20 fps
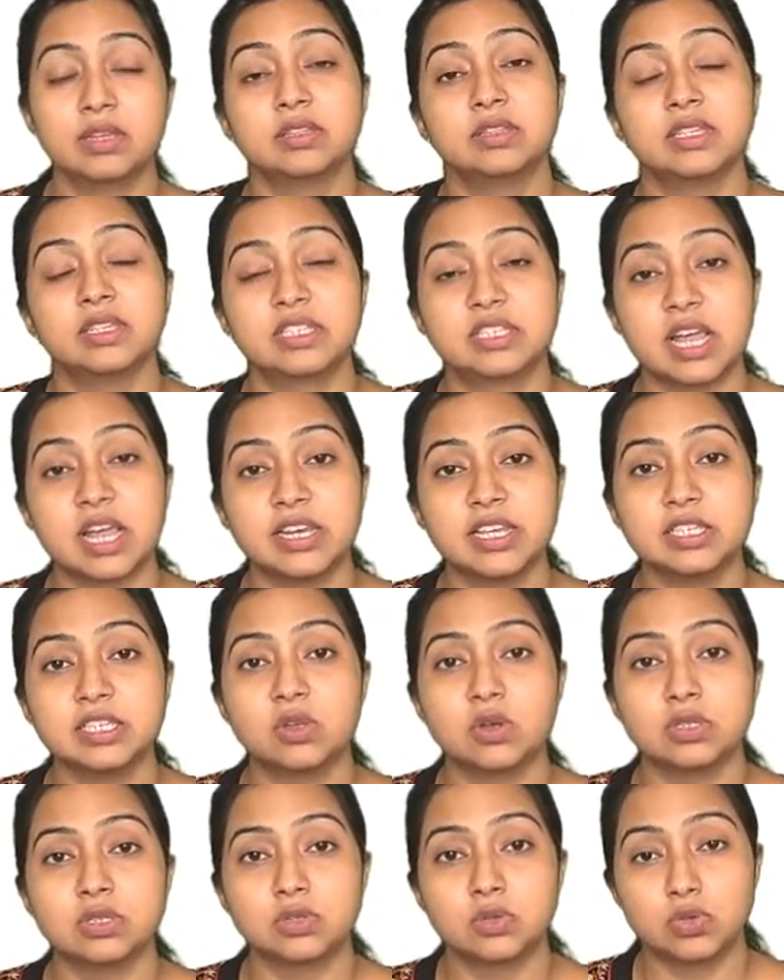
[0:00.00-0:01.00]
The studies
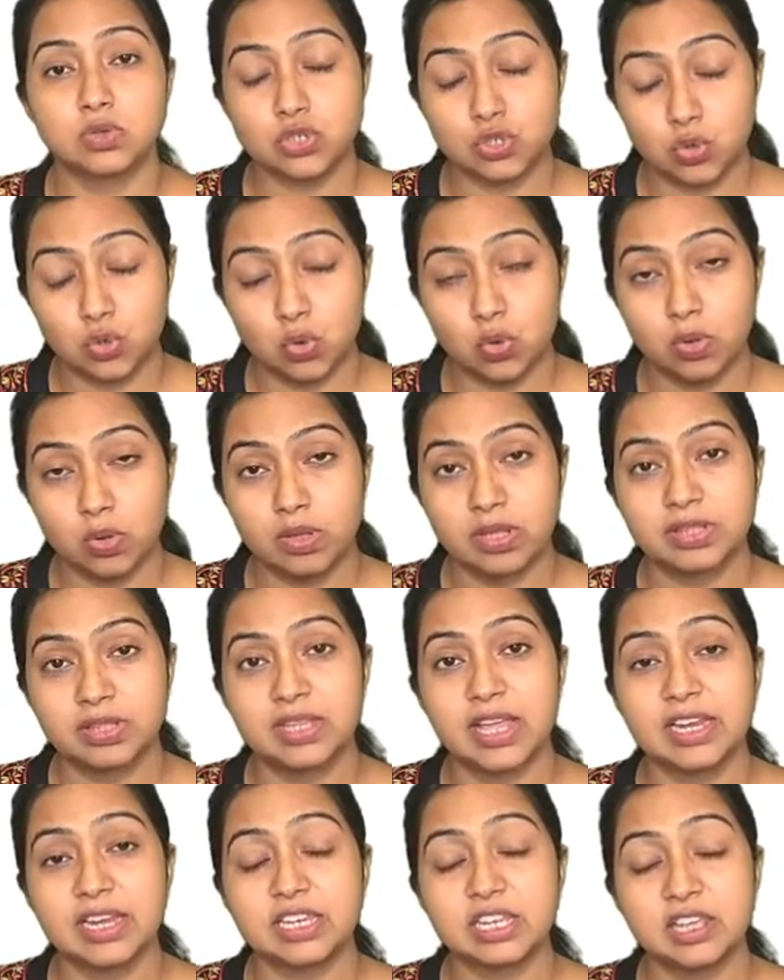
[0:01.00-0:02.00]
also show
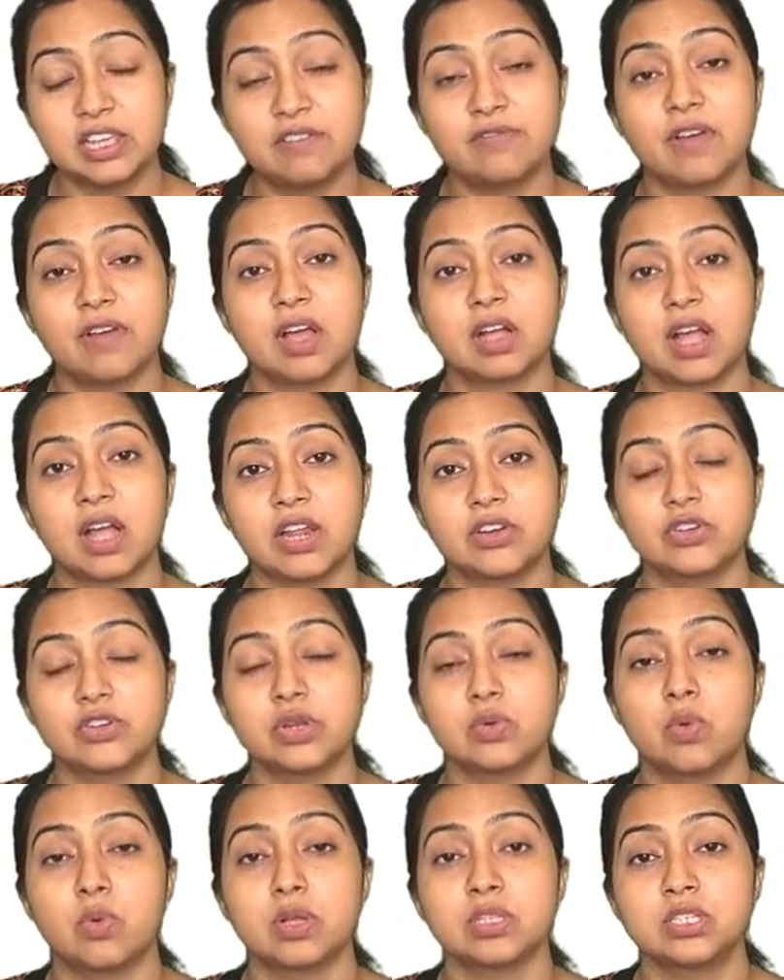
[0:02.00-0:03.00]
that if a country
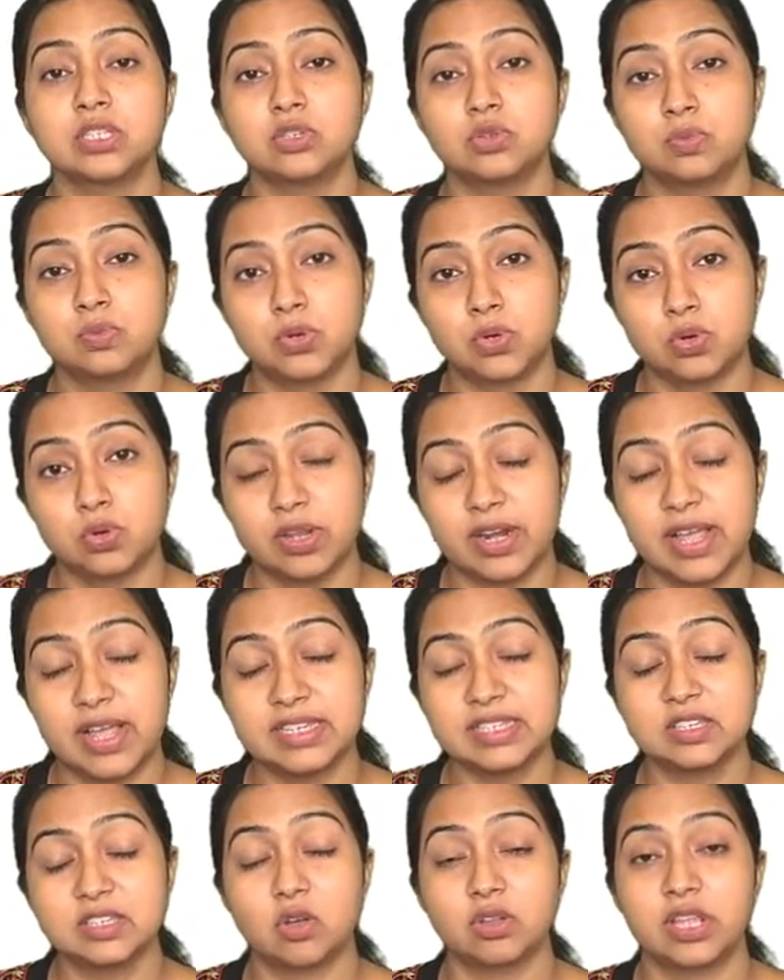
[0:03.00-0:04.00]
wants to
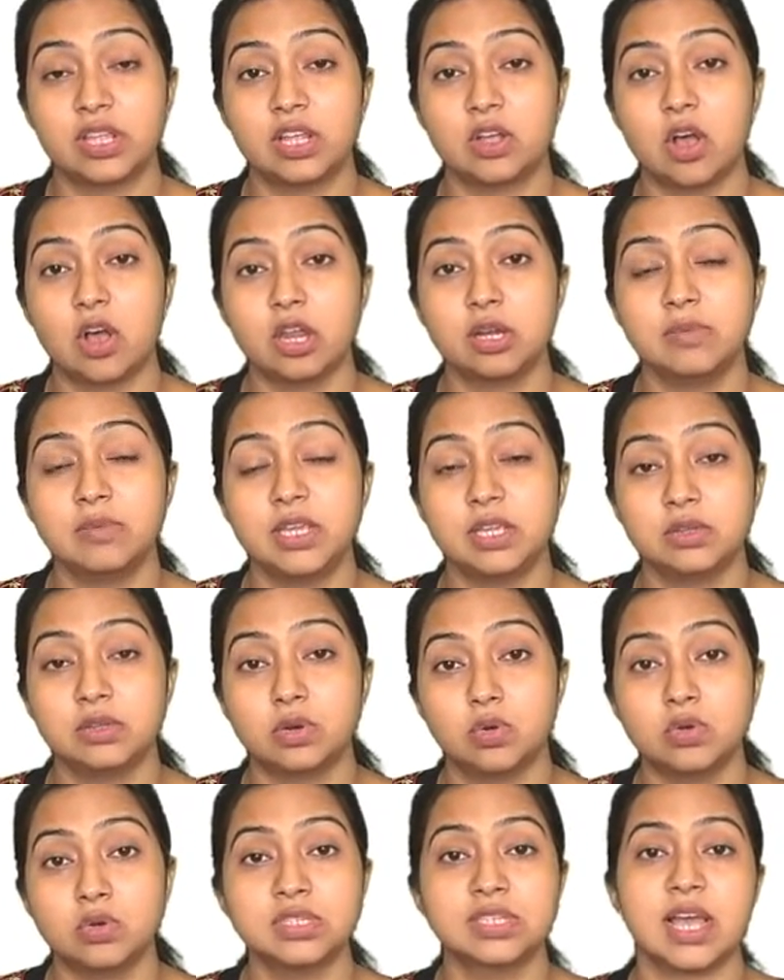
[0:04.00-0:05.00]
progress or the economy
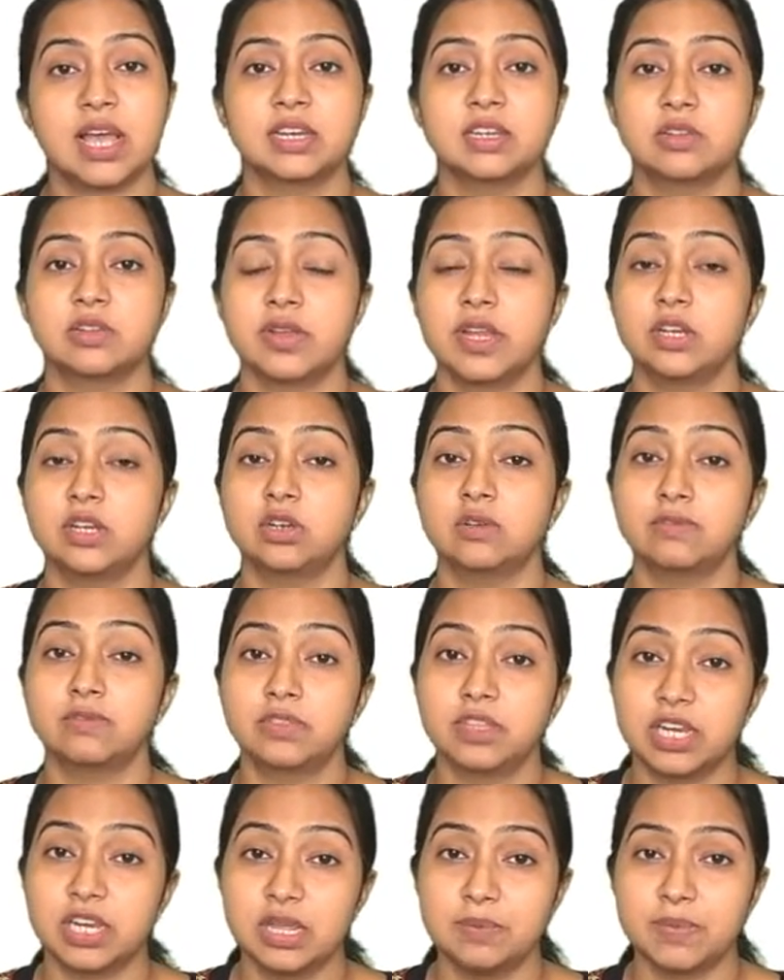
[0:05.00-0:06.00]
grows at a rate of
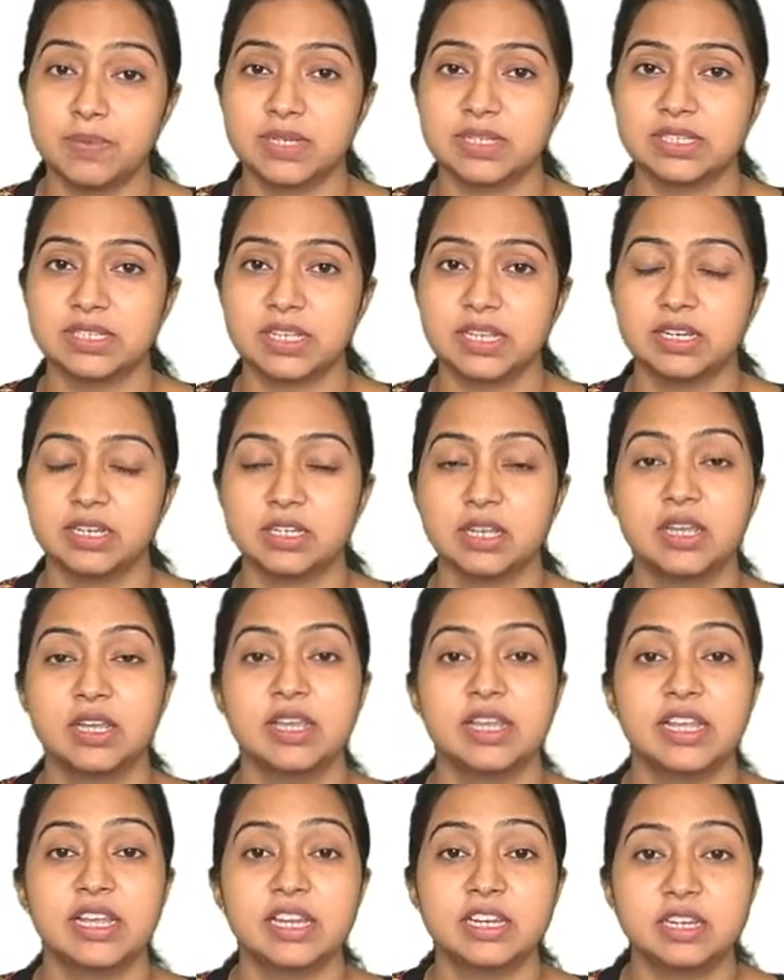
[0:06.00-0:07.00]
3%,
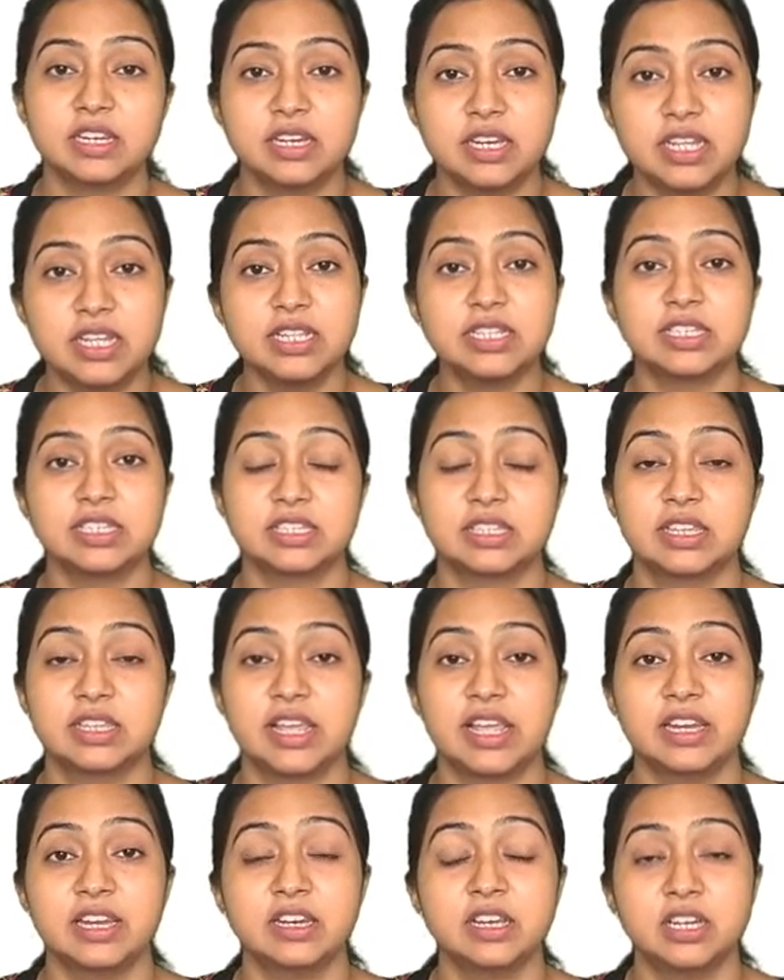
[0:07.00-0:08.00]
it needs
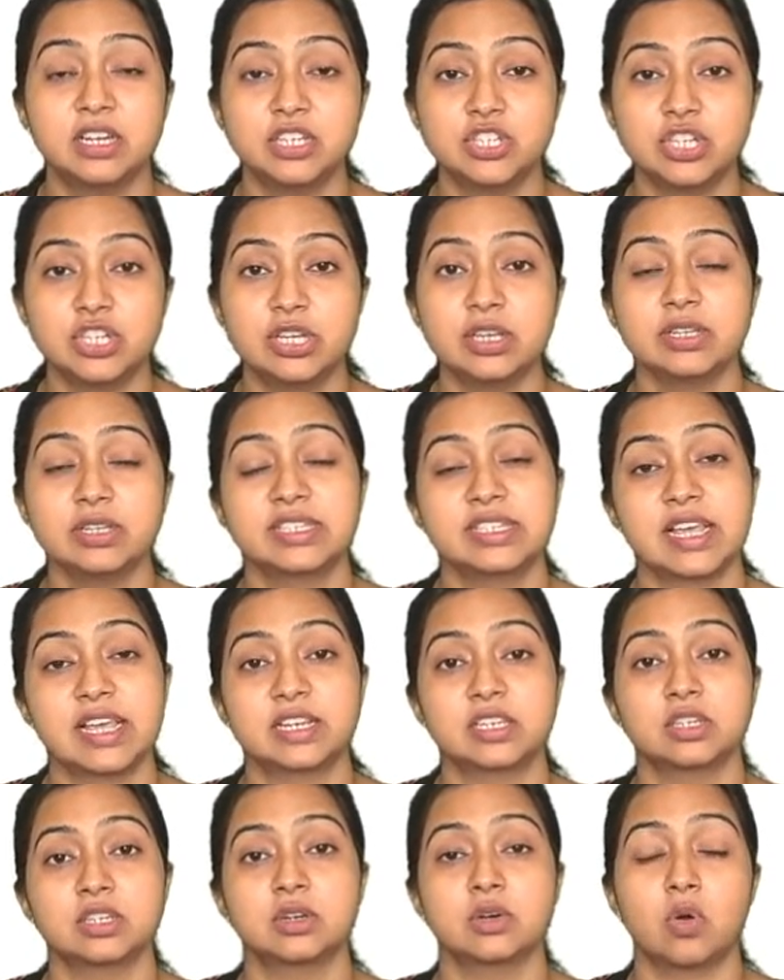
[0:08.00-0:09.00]
the energy
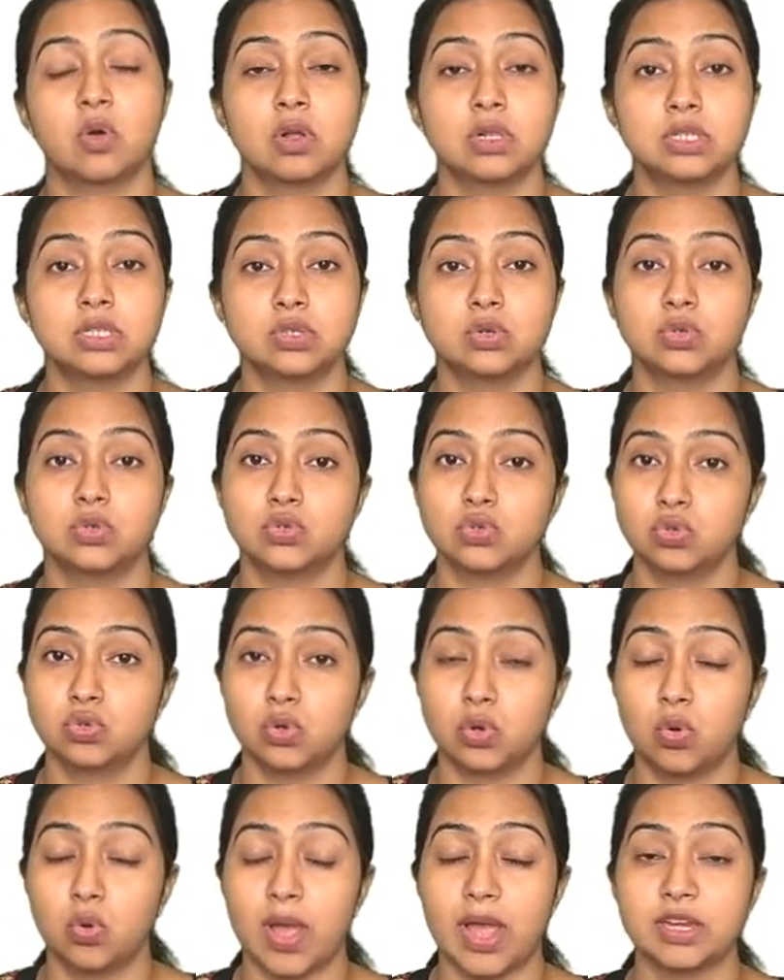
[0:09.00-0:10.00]
sector also to
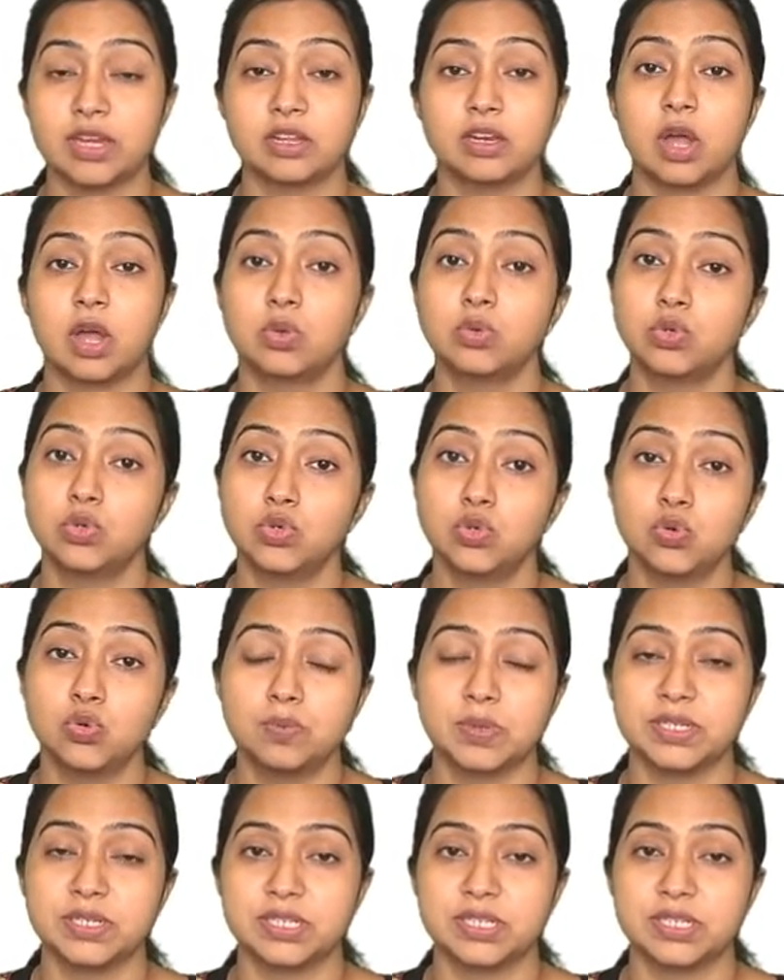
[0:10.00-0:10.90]
grow at around 2%.